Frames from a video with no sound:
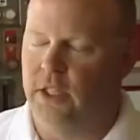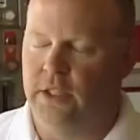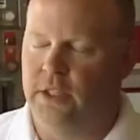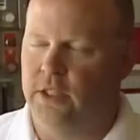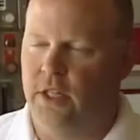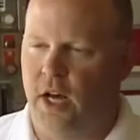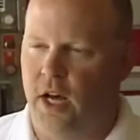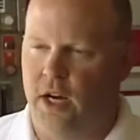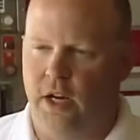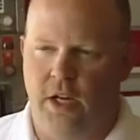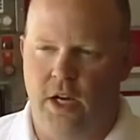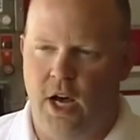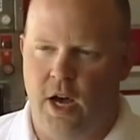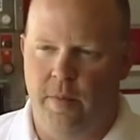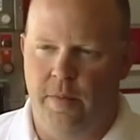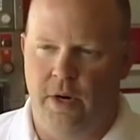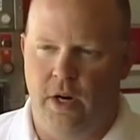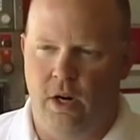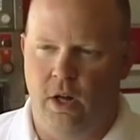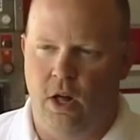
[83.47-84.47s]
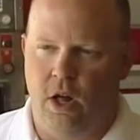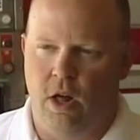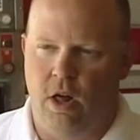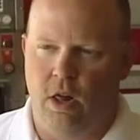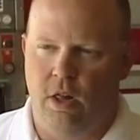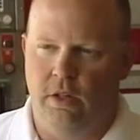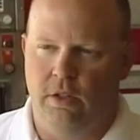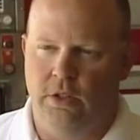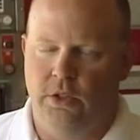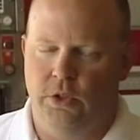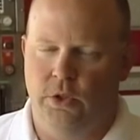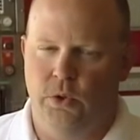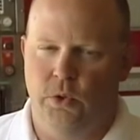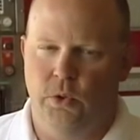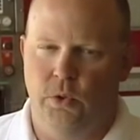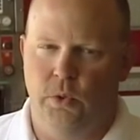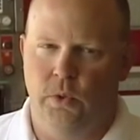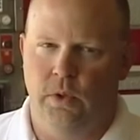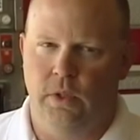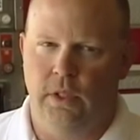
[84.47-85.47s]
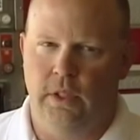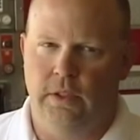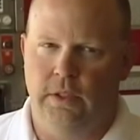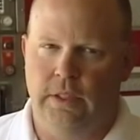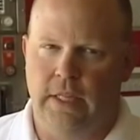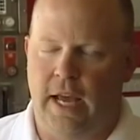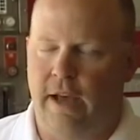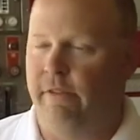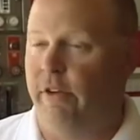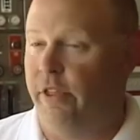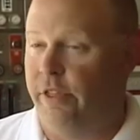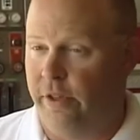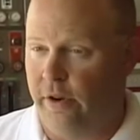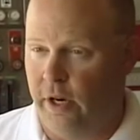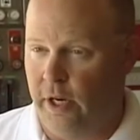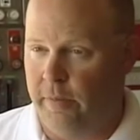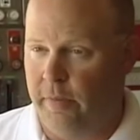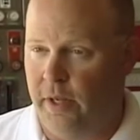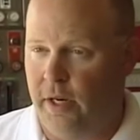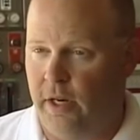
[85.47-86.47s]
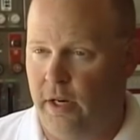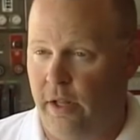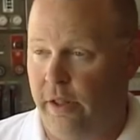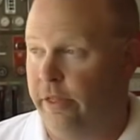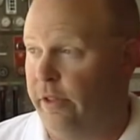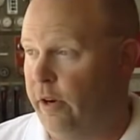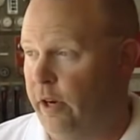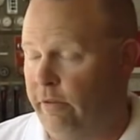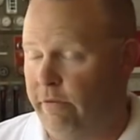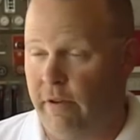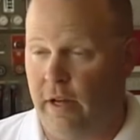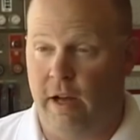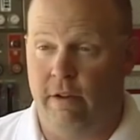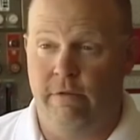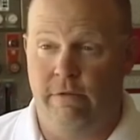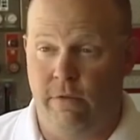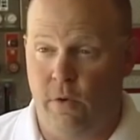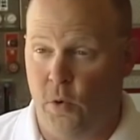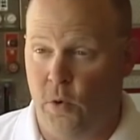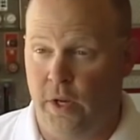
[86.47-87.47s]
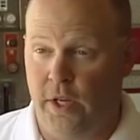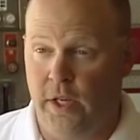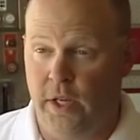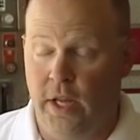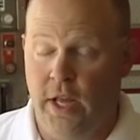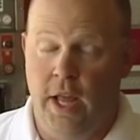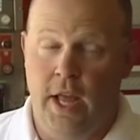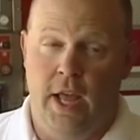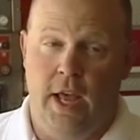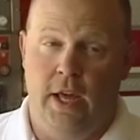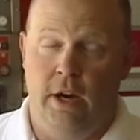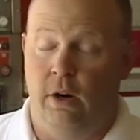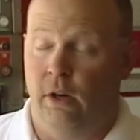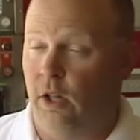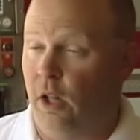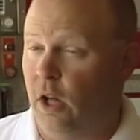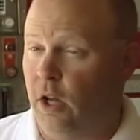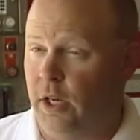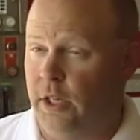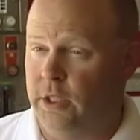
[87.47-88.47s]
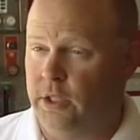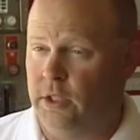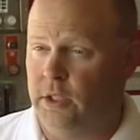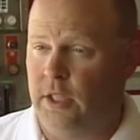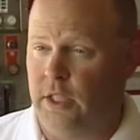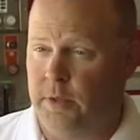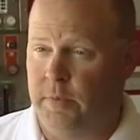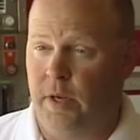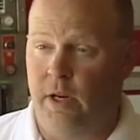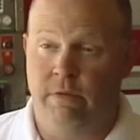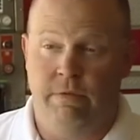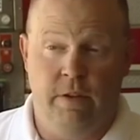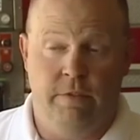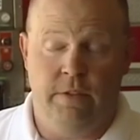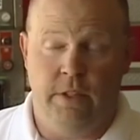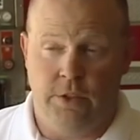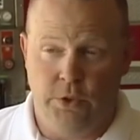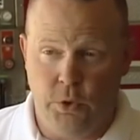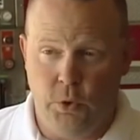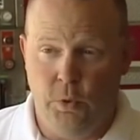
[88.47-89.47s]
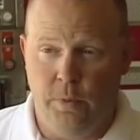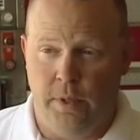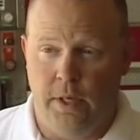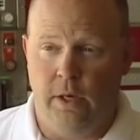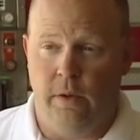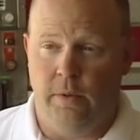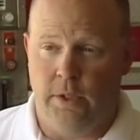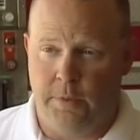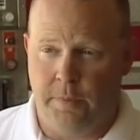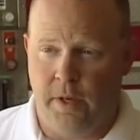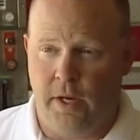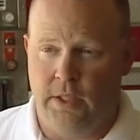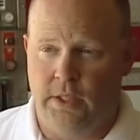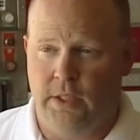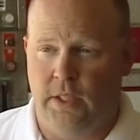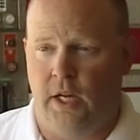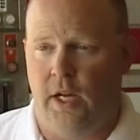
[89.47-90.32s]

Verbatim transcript: It's not uncommon at all to have a 30 minute, a 35, 40, and our longest has been a 52 minute response